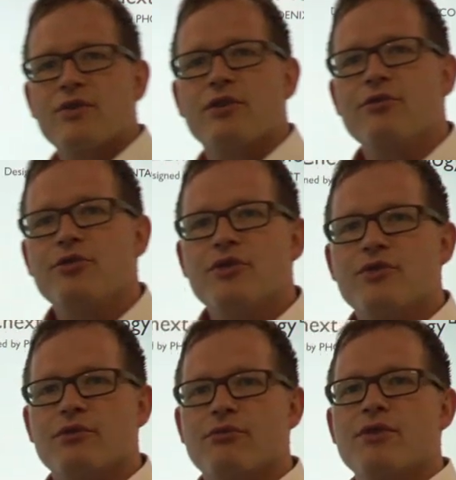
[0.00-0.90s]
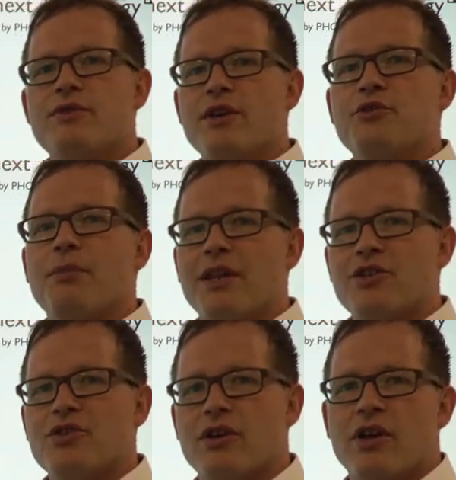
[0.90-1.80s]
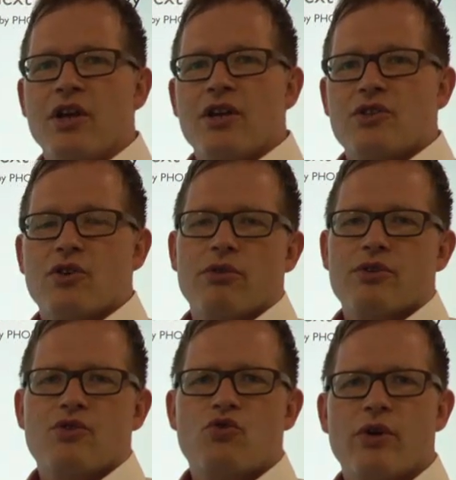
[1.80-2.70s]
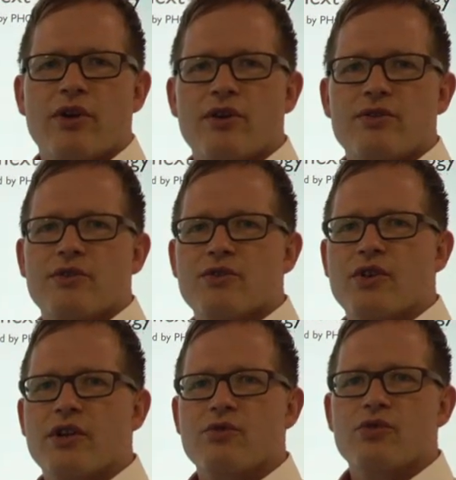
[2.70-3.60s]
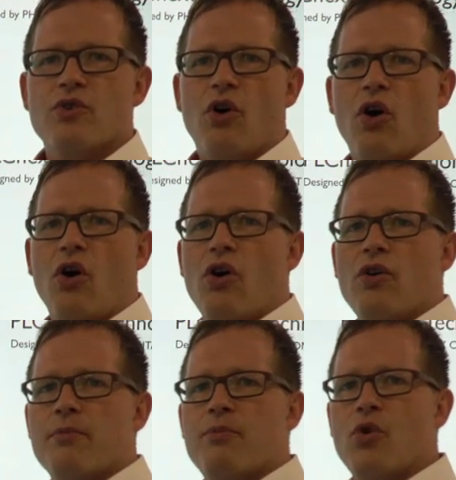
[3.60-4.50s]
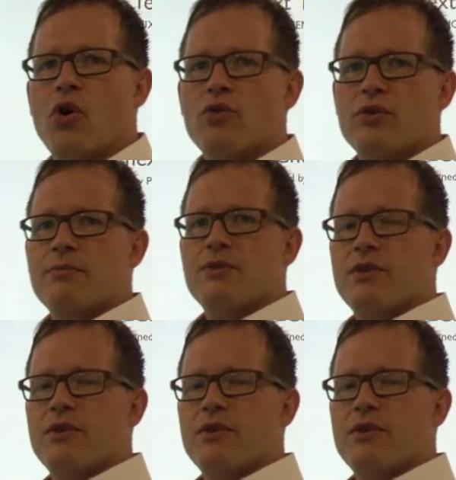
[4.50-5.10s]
Execution Synchronization Manager, so it triggers and schedules all the programs